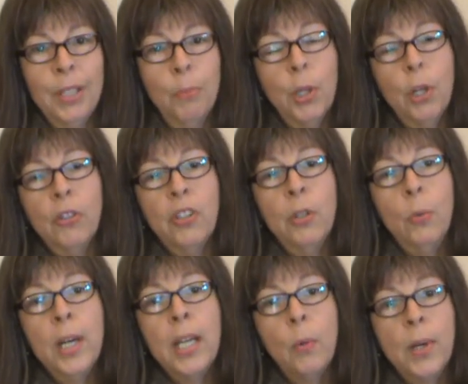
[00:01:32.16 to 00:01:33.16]
Because in a
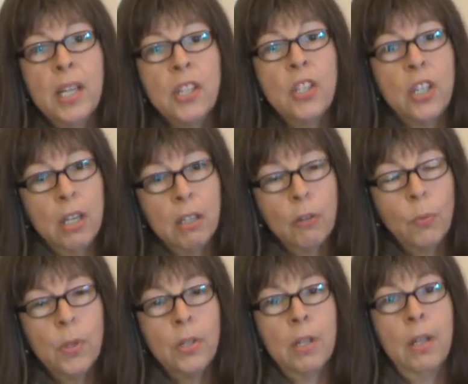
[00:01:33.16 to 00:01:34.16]
way, when I start out
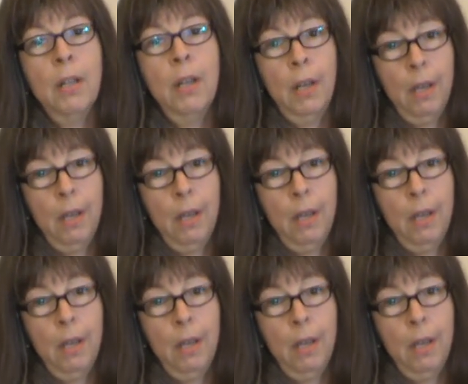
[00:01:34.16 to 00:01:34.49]
with the